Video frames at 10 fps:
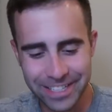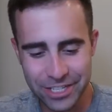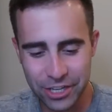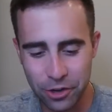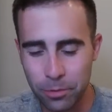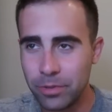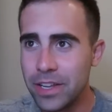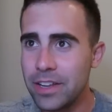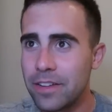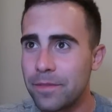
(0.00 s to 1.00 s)

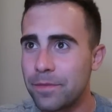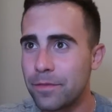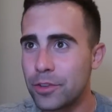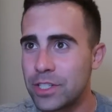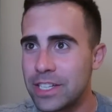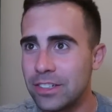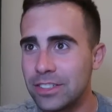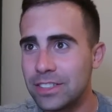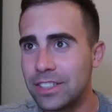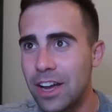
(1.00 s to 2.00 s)
Ginobili for
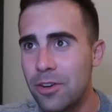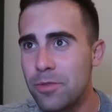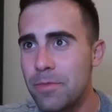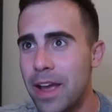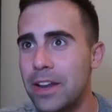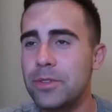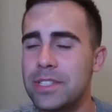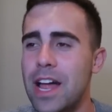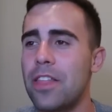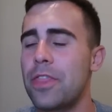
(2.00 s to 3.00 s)
steals? No,
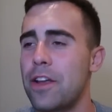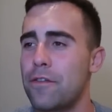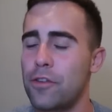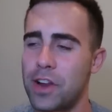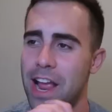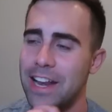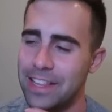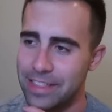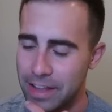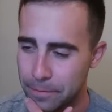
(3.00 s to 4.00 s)
Manu's not there for
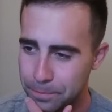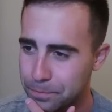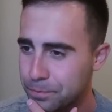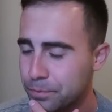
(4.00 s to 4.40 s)
anything.